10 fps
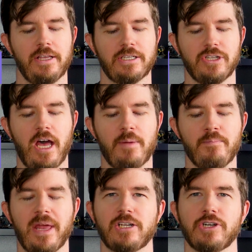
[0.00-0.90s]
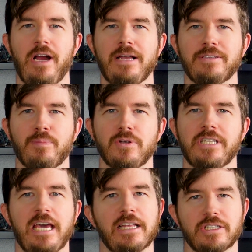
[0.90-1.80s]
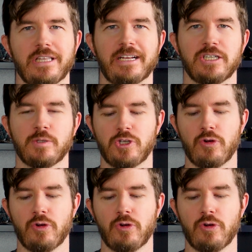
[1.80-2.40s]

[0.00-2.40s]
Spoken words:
This is not a miniature per se, this is like just